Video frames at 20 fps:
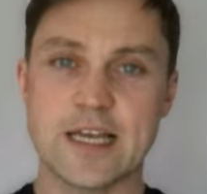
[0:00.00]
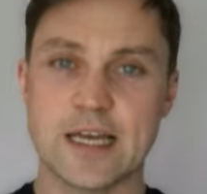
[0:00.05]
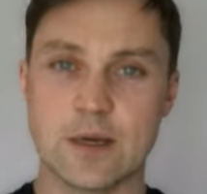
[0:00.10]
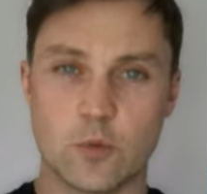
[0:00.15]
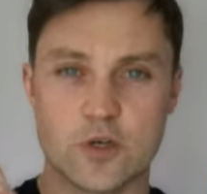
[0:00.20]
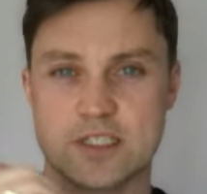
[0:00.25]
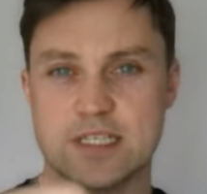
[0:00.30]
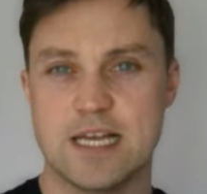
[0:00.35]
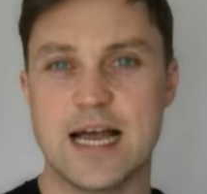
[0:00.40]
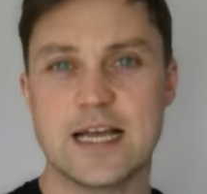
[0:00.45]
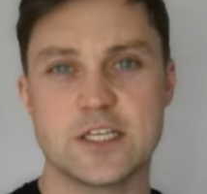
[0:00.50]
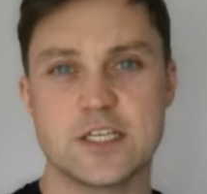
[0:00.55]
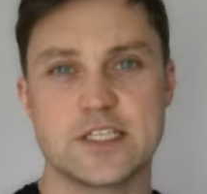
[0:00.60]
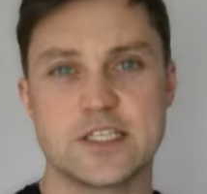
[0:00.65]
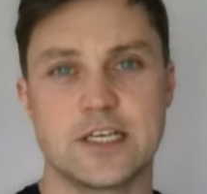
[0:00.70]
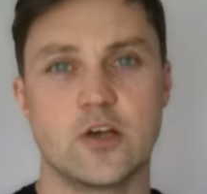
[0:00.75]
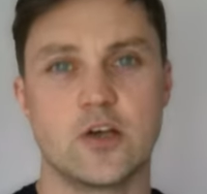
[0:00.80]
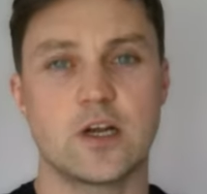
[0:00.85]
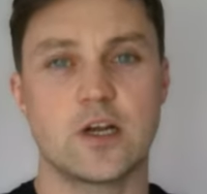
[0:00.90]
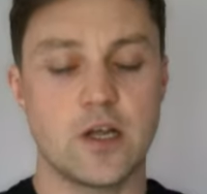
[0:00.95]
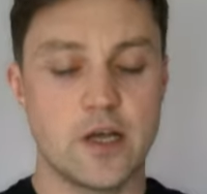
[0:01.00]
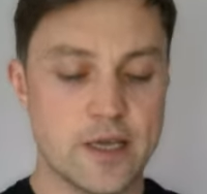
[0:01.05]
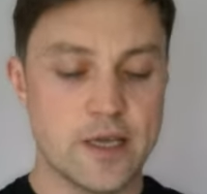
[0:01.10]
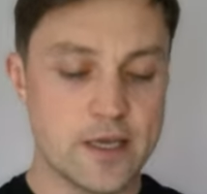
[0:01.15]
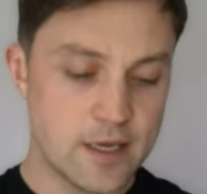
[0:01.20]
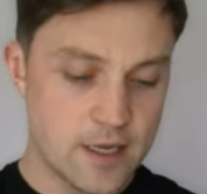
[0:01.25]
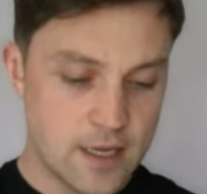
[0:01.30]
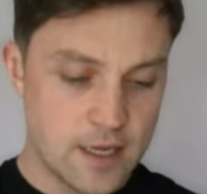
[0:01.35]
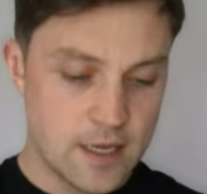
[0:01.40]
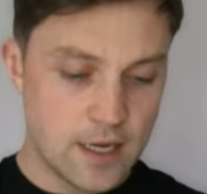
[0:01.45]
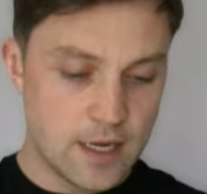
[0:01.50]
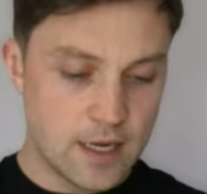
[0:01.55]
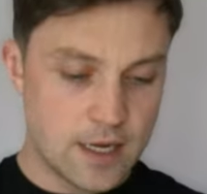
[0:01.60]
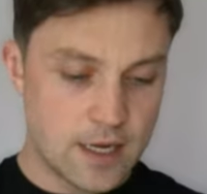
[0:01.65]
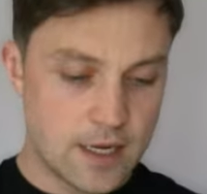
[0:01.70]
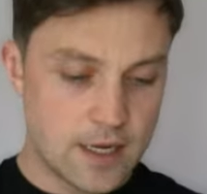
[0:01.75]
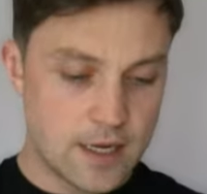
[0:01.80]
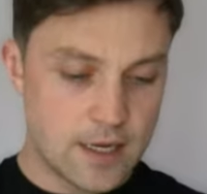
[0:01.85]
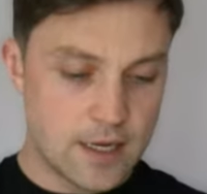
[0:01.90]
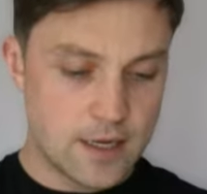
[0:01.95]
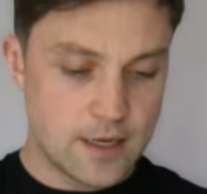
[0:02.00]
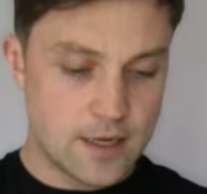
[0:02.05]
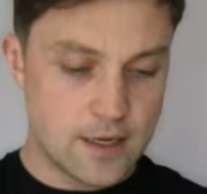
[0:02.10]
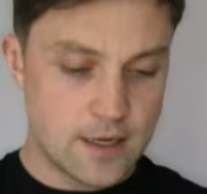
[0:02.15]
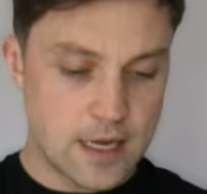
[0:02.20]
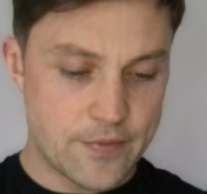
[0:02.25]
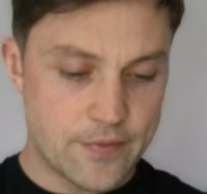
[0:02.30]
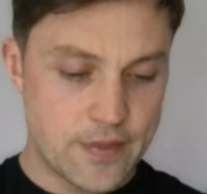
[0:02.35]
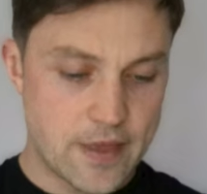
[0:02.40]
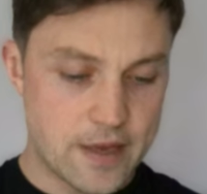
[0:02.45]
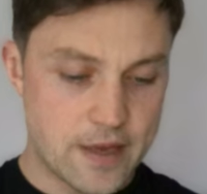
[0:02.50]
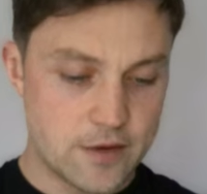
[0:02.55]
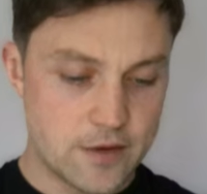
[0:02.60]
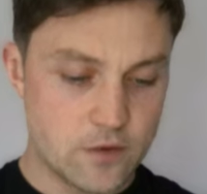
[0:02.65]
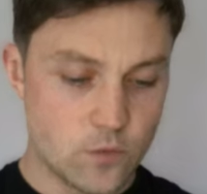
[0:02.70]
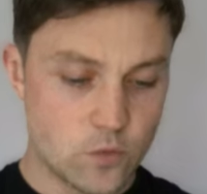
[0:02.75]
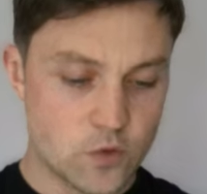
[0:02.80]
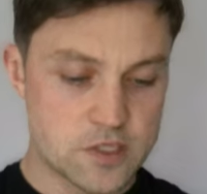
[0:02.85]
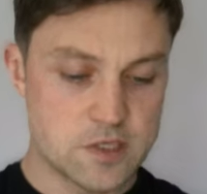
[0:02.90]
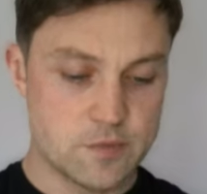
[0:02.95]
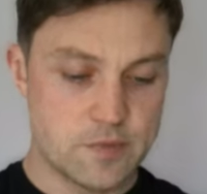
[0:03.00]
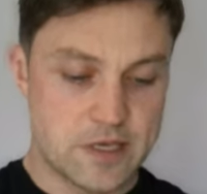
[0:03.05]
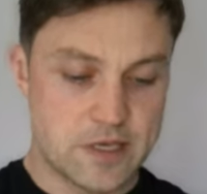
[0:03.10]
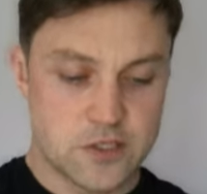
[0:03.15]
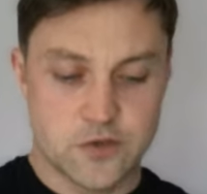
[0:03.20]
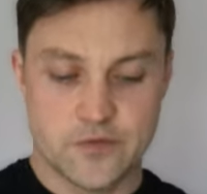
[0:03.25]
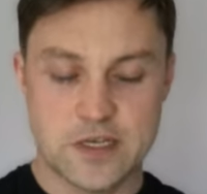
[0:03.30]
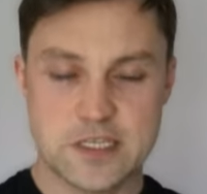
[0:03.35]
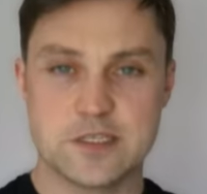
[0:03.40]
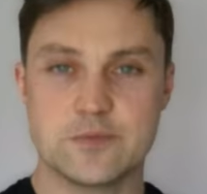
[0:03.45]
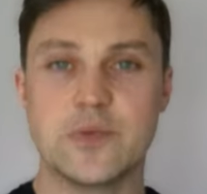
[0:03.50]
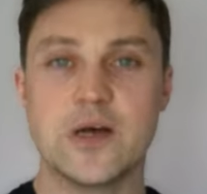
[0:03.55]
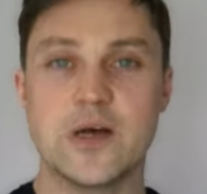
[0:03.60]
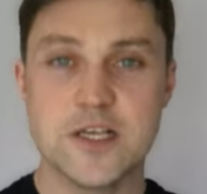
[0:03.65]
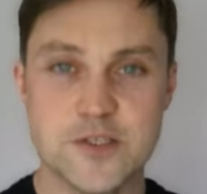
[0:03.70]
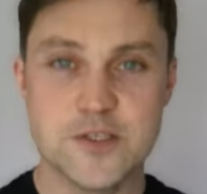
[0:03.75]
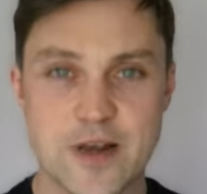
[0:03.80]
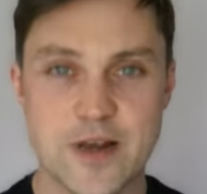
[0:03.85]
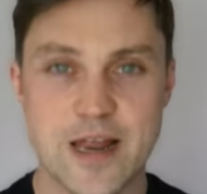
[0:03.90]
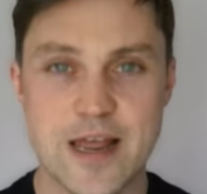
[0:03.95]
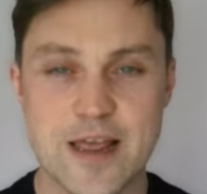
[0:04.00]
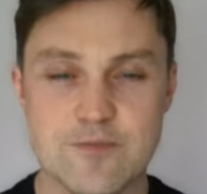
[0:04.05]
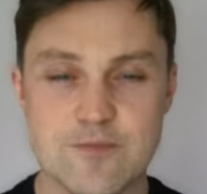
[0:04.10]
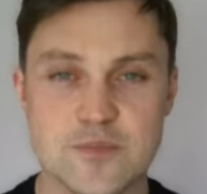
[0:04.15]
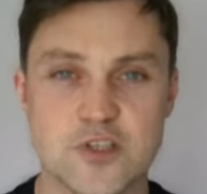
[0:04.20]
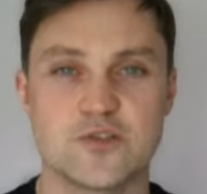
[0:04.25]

Okay, what does it actually look like? And then, what does it mean to invest in personal name?